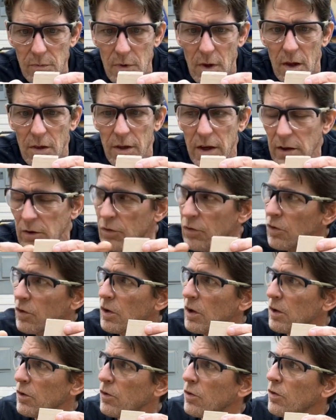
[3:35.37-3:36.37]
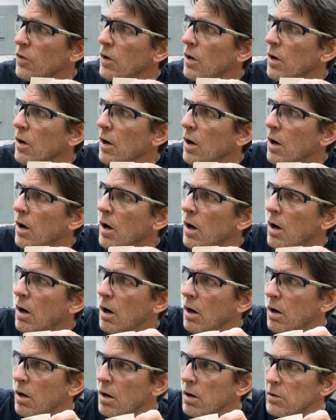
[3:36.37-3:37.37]
that sits
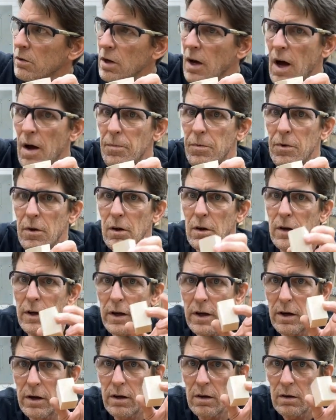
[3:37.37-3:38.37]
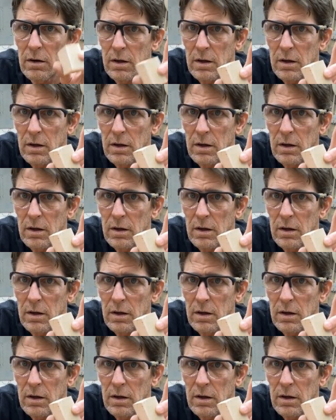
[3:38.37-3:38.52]
on top of the leg,